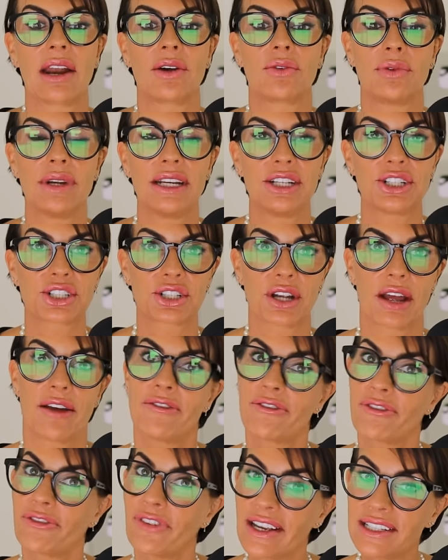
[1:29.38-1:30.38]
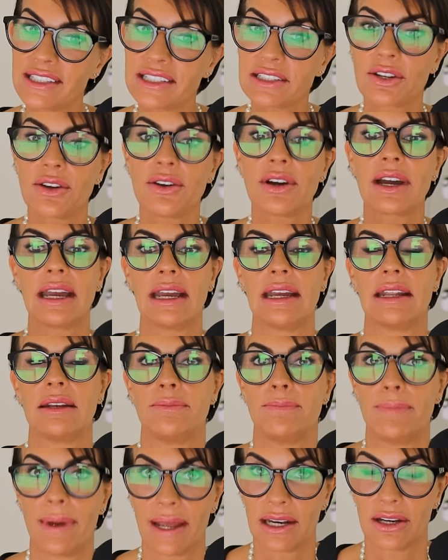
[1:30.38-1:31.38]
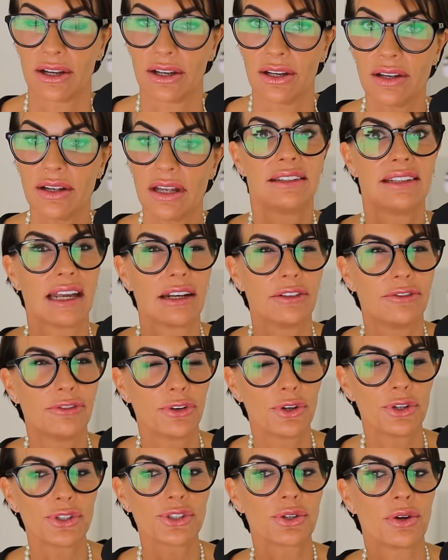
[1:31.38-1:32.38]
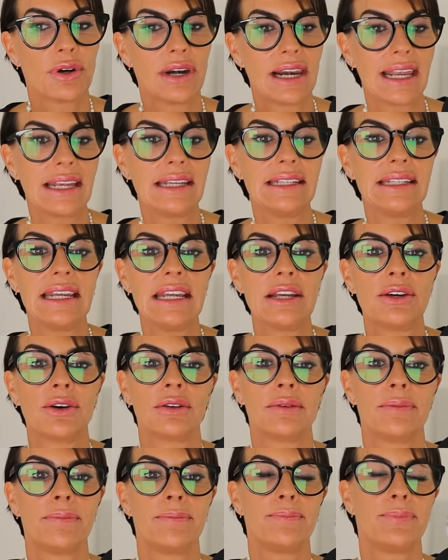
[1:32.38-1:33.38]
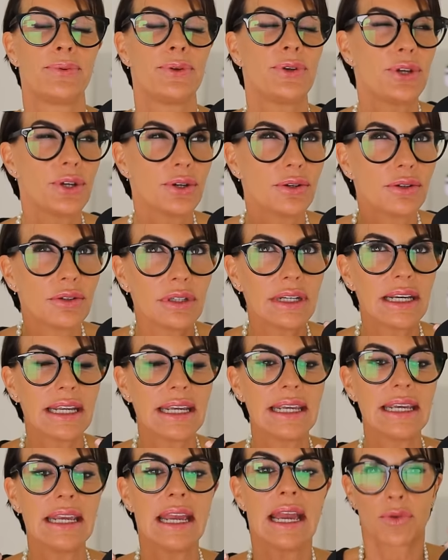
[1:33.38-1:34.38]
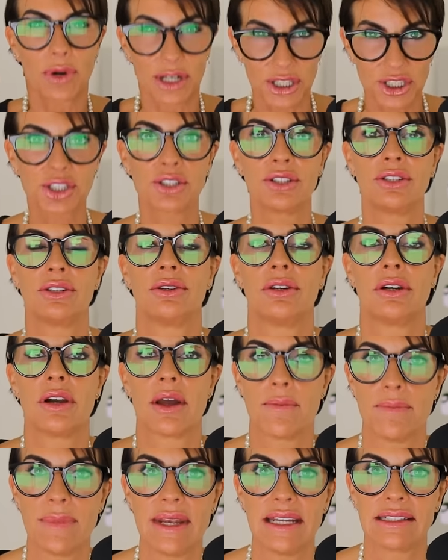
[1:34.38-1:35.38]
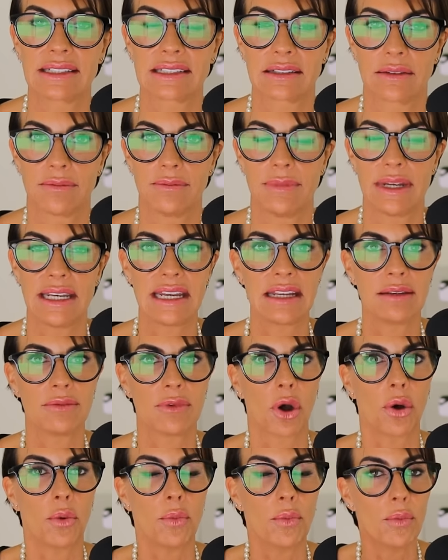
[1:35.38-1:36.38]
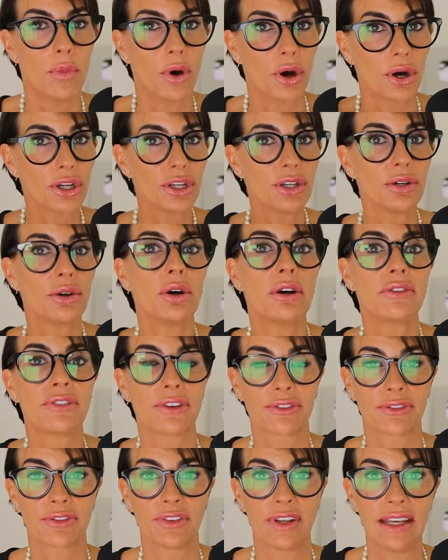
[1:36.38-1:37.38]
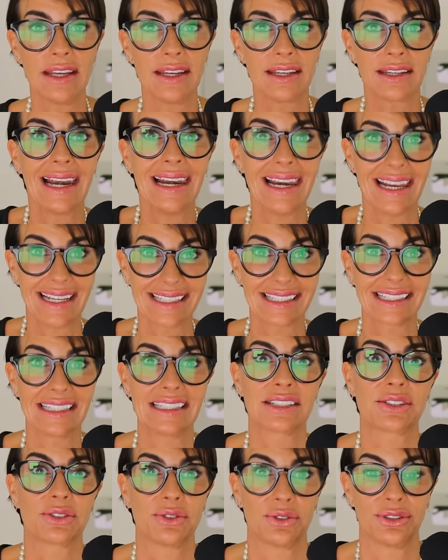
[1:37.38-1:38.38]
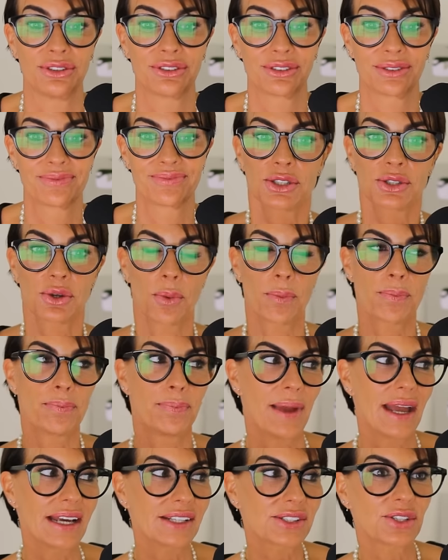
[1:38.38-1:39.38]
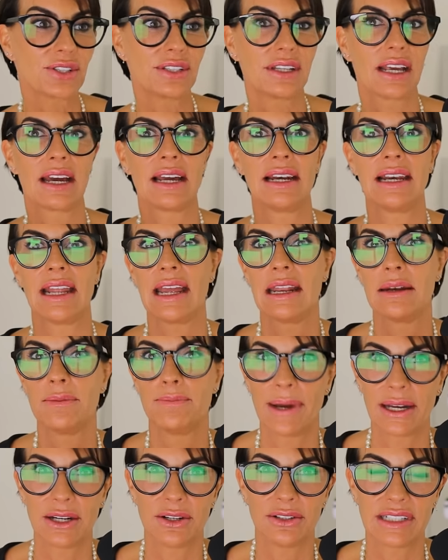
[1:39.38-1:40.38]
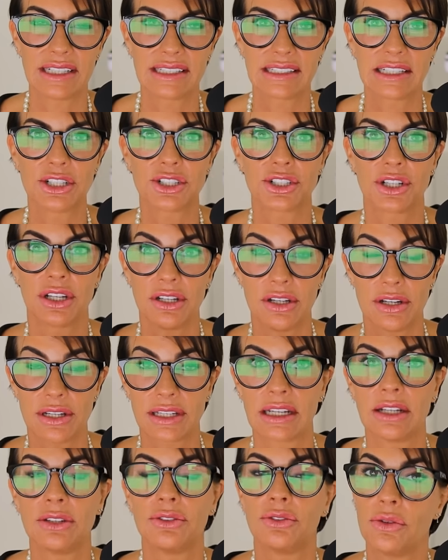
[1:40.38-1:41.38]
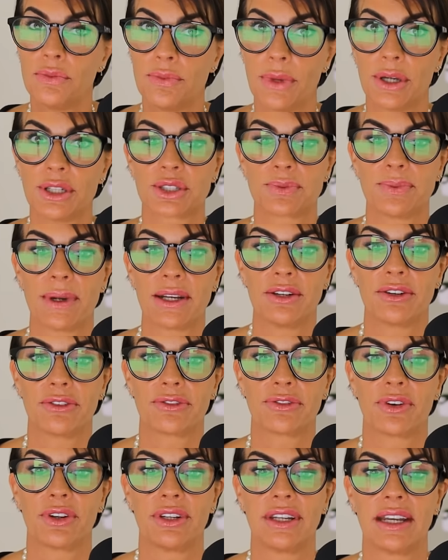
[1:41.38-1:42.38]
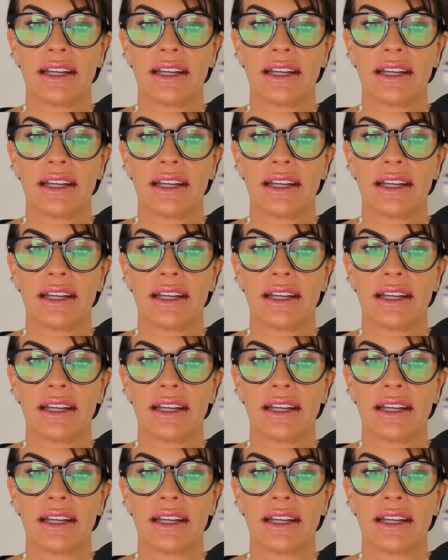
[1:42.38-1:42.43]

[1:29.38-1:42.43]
are reached faster and better than those who are landing on purely rational means, meaning more you overthink, less is good. So personal and better decisions, you can do much better for